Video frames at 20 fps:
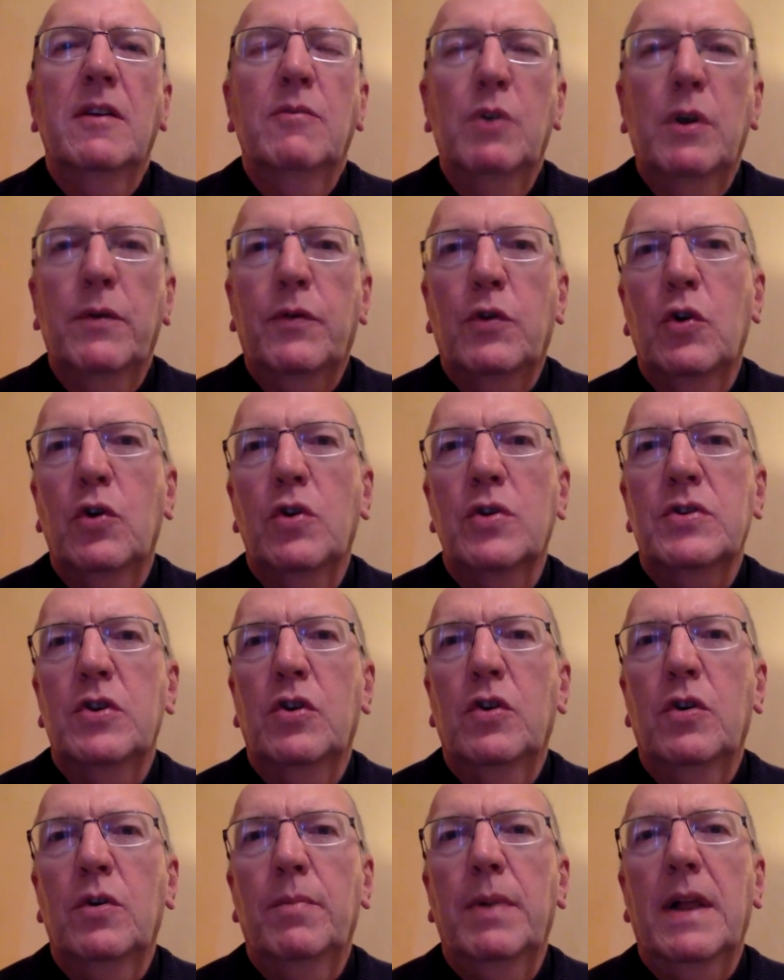well, of course
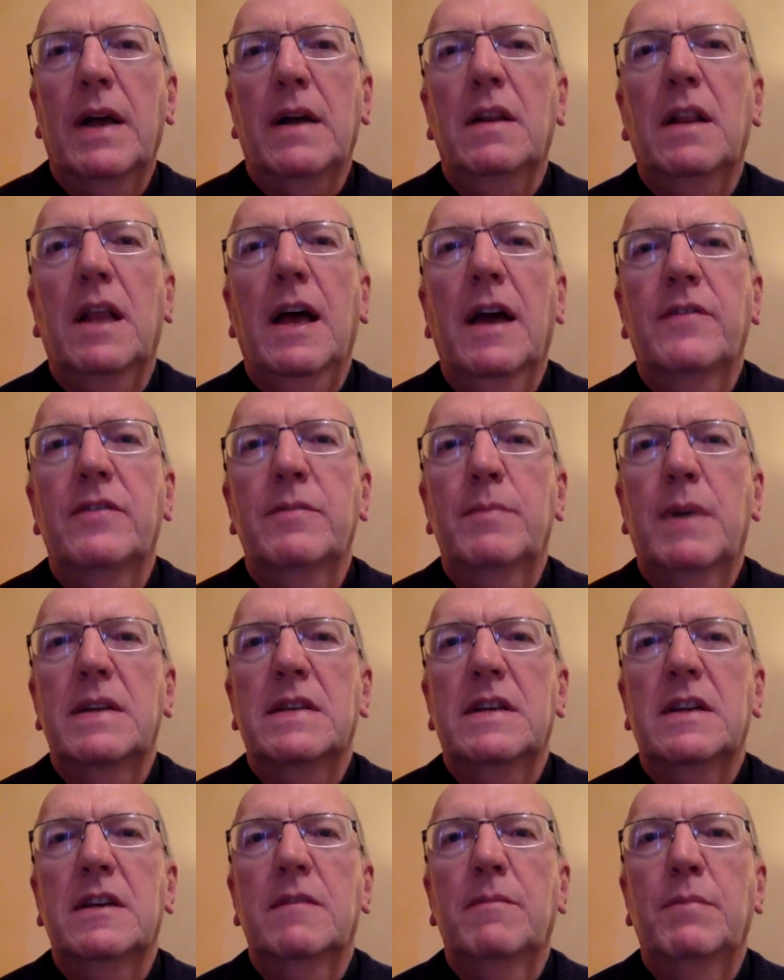all black lives
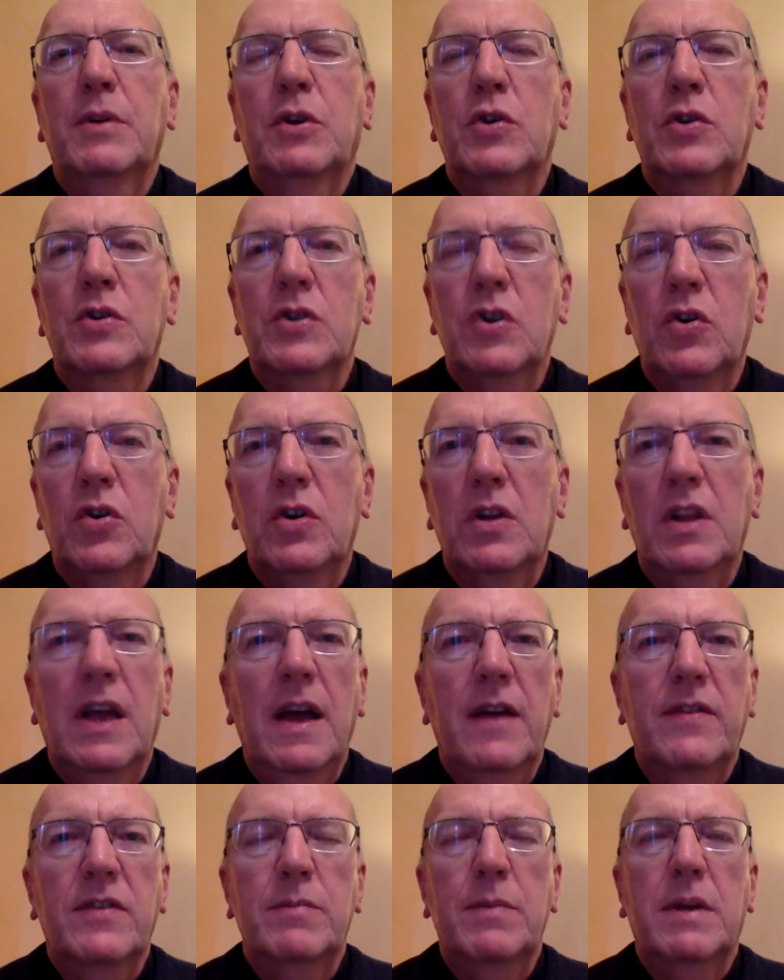matter, because all
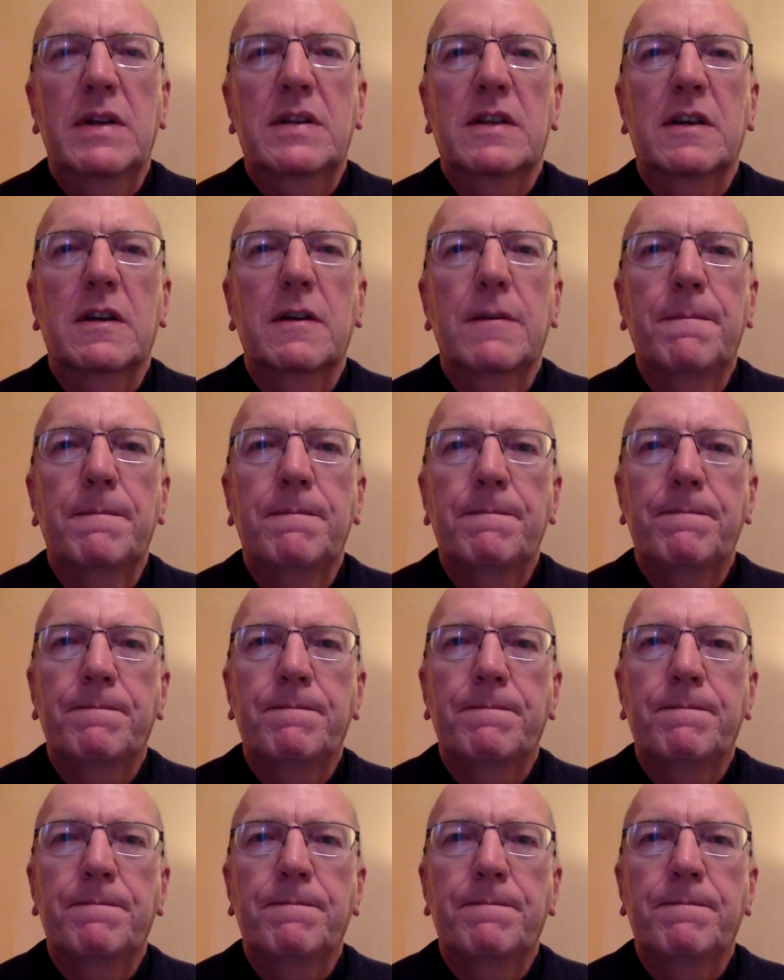lives matter.